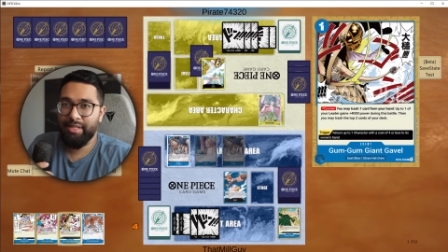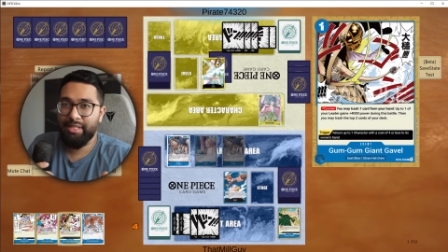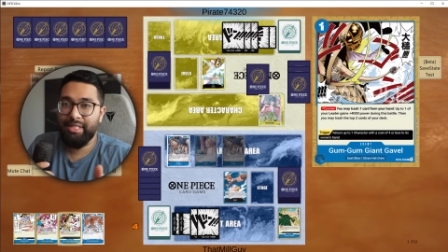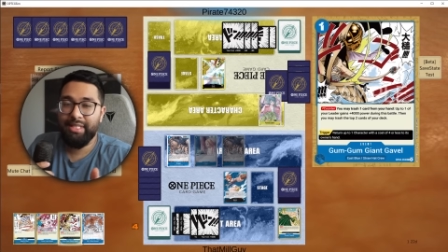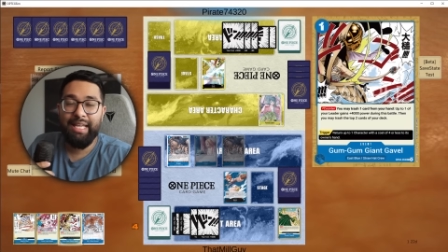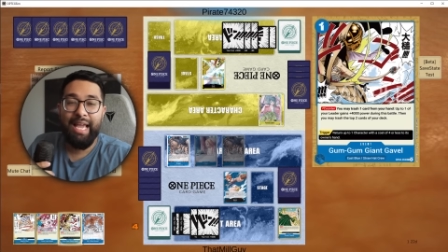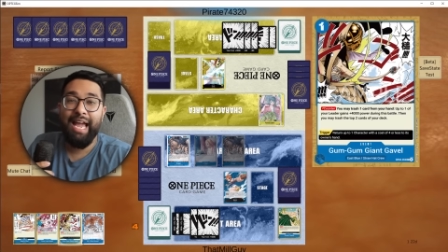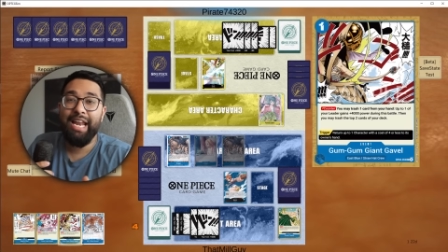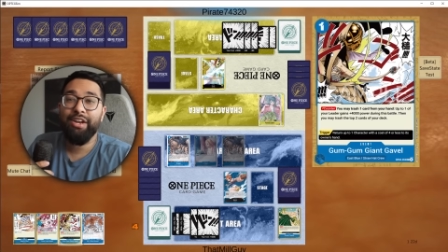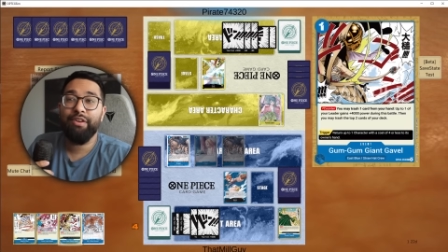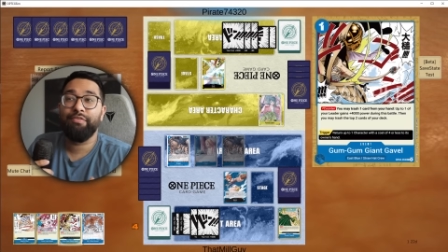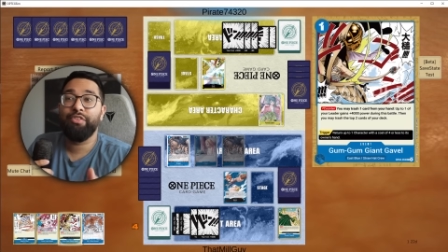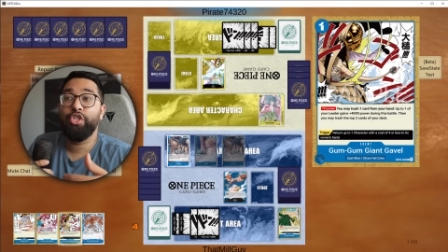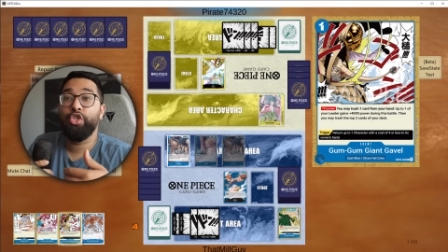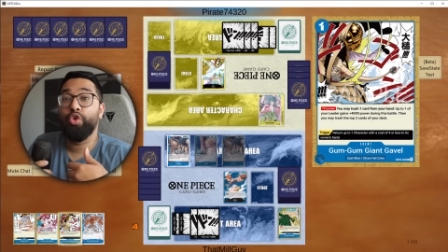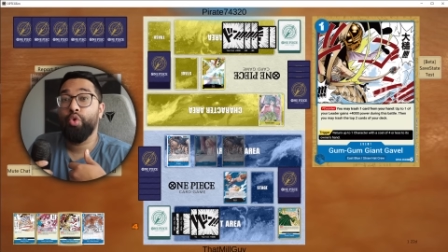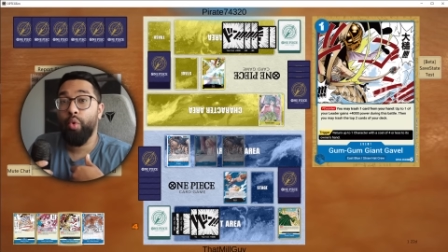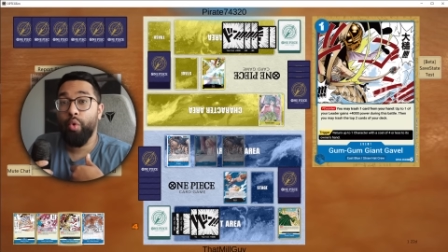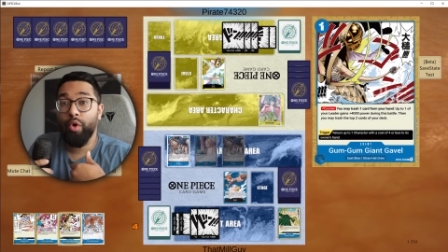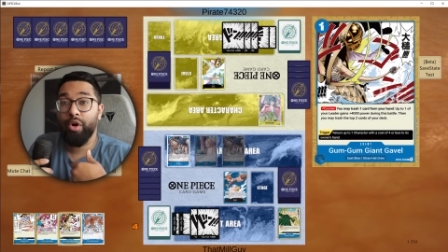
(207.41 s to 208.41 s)
It's the end of
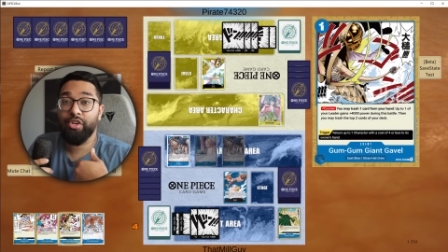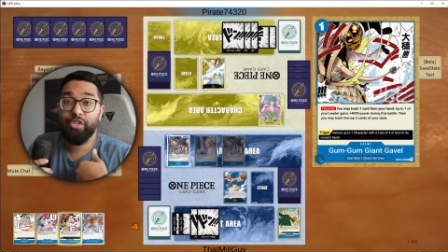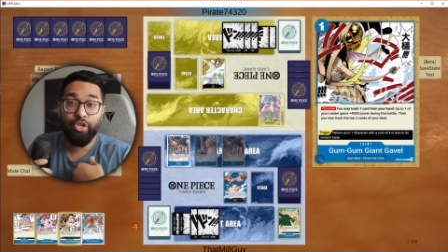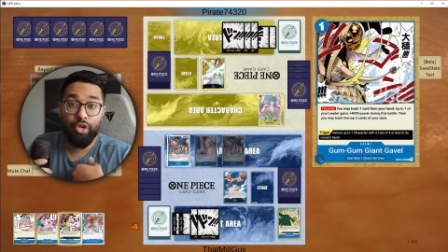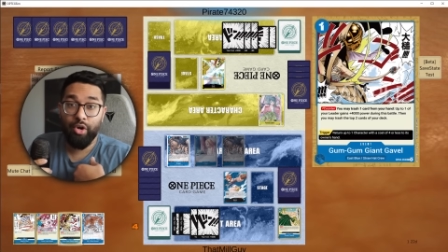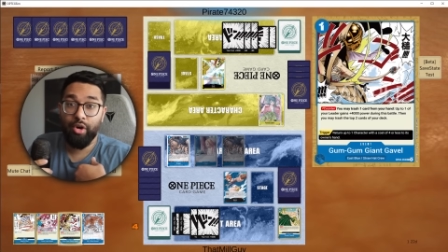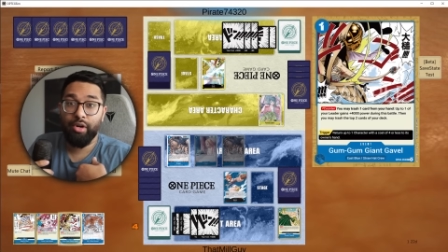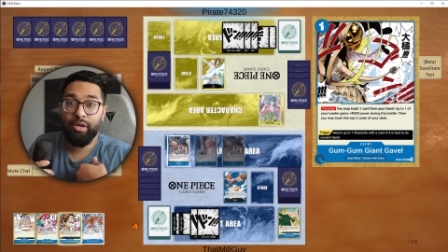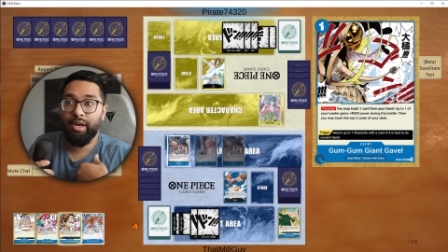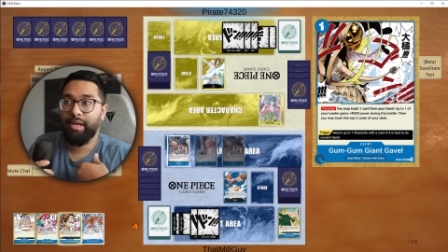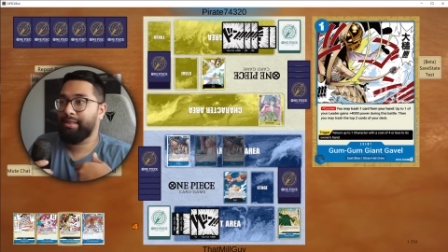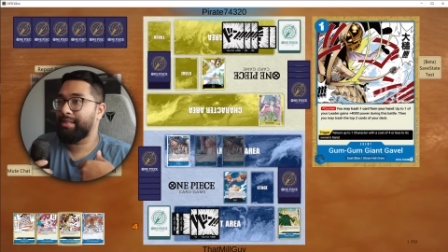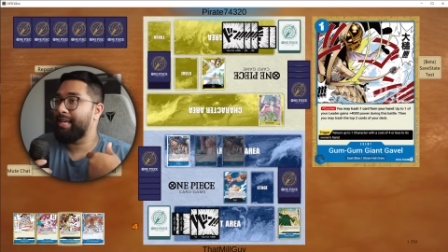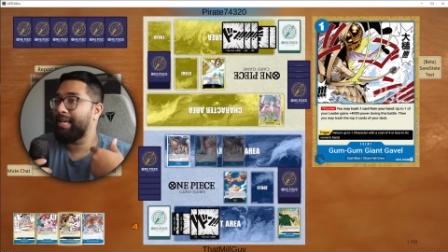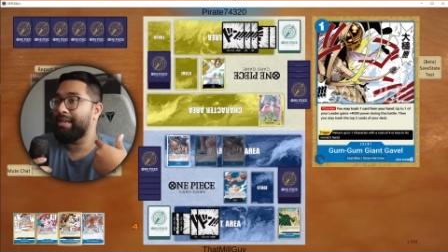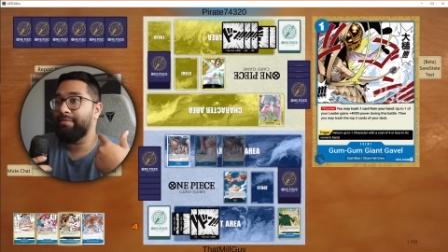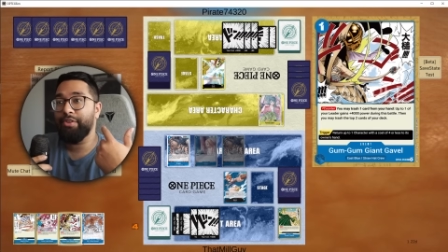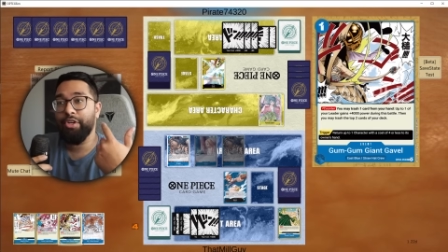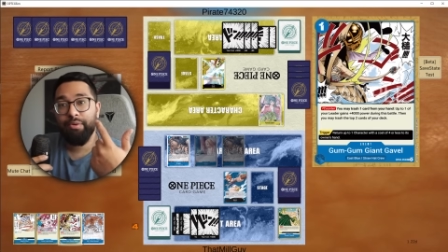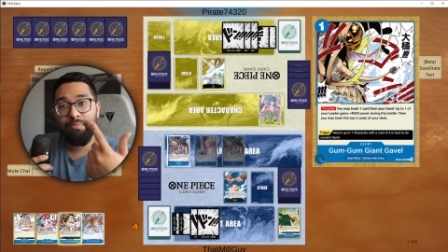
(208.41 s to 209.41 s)
your turn, not the
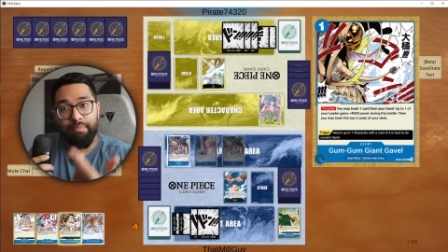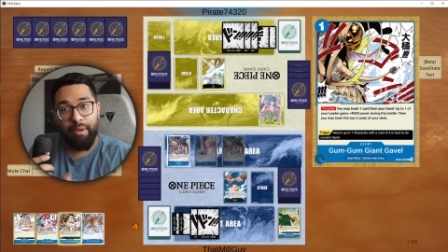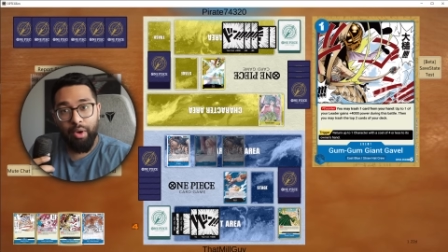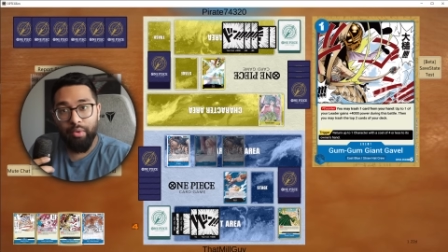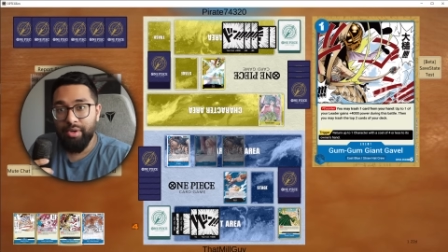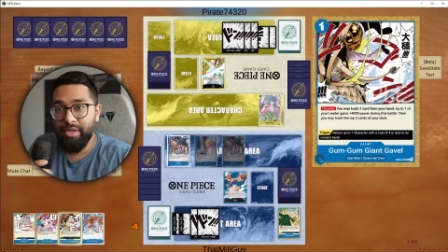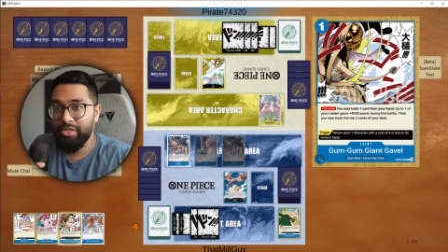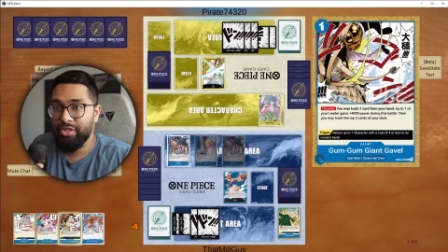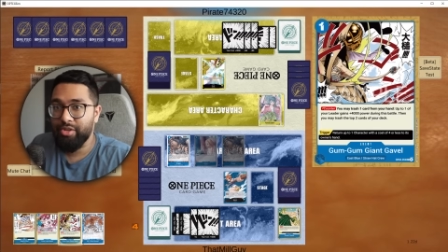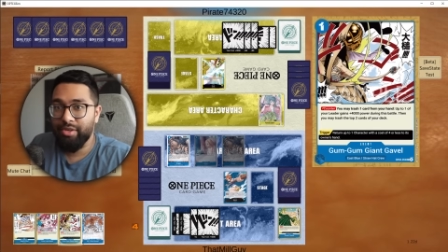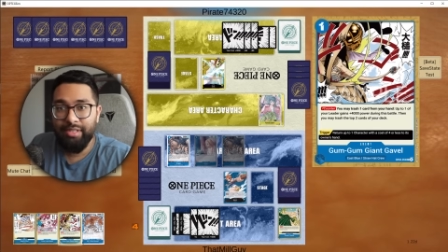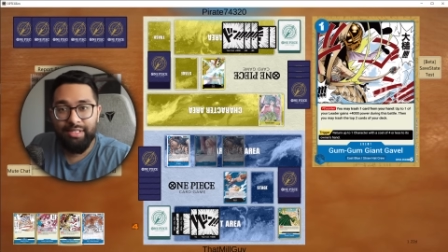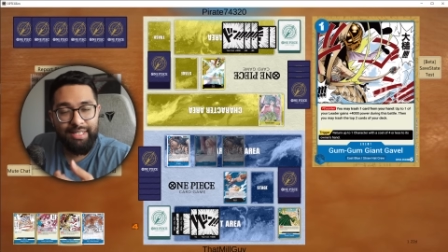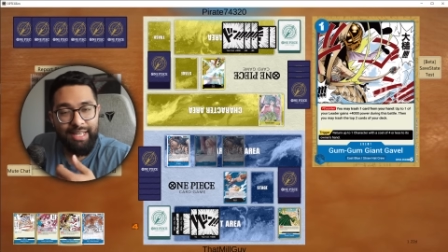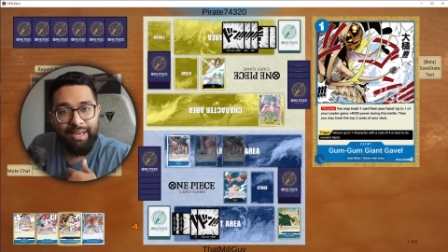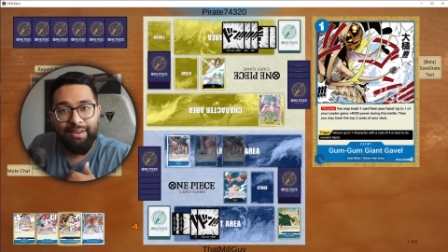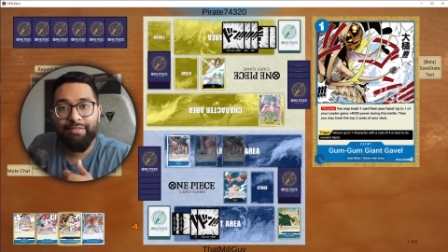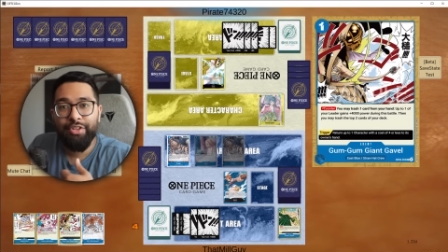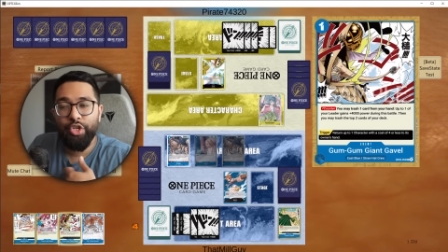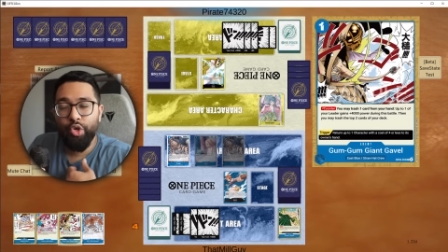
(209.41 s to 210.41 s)
end of your opponent's turn. It's the
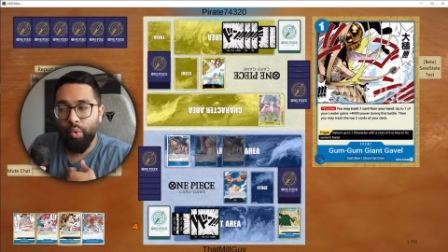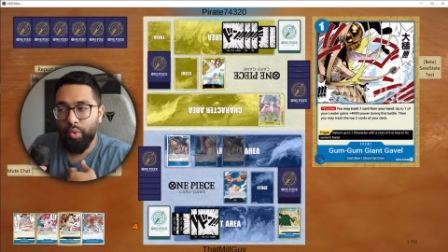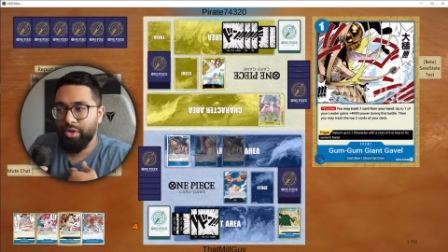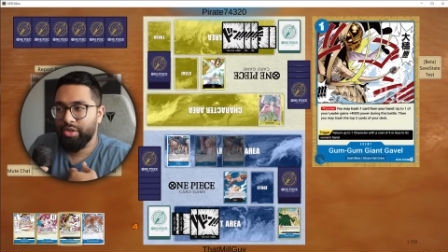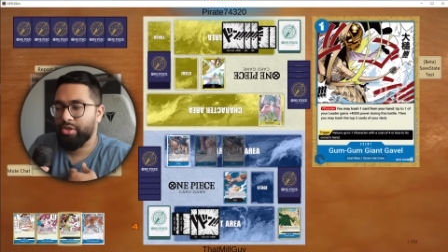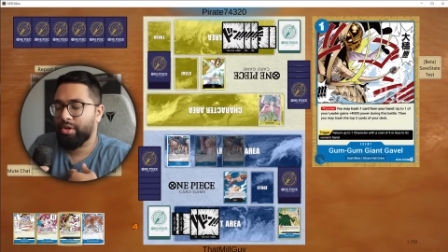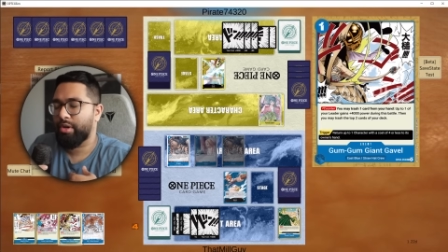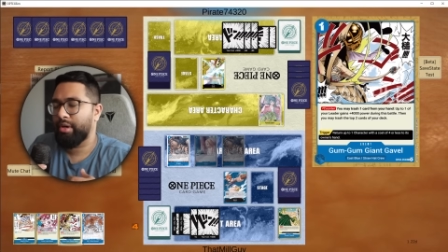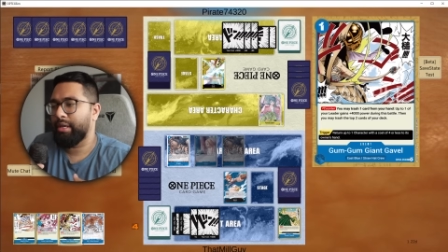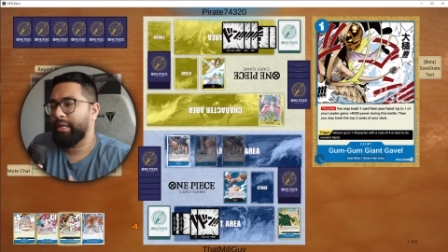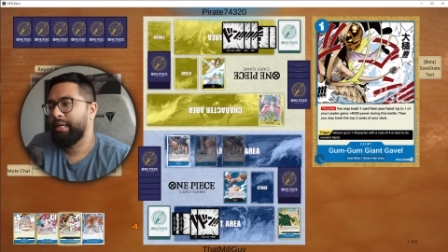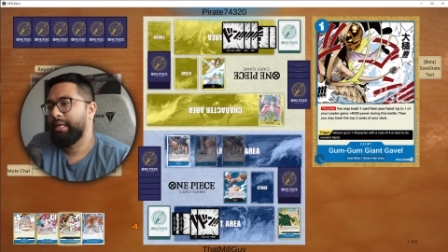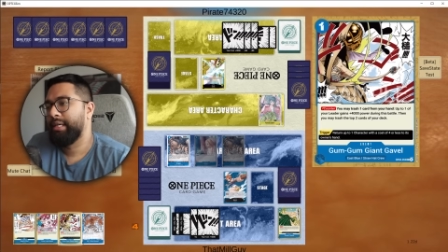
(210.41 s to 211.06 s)
end of your turn.